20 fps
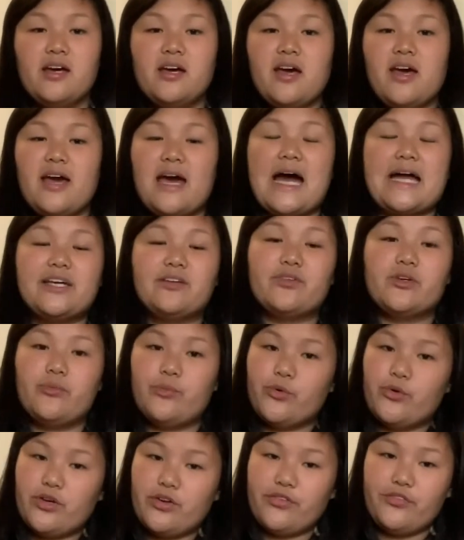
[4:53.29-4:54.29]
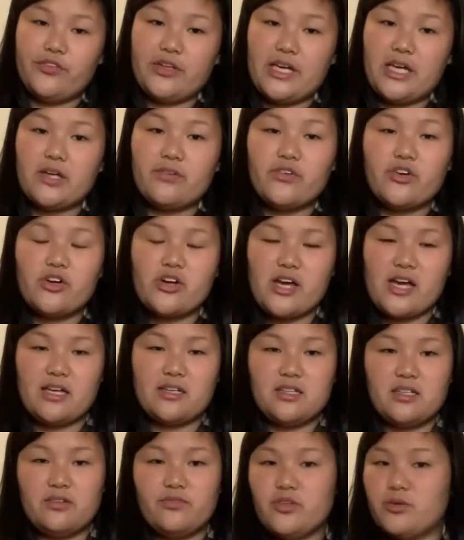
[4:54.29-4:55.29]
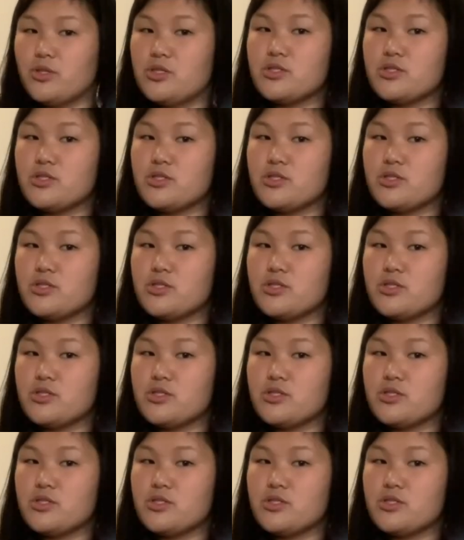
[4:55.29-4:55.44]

add even more flavor and even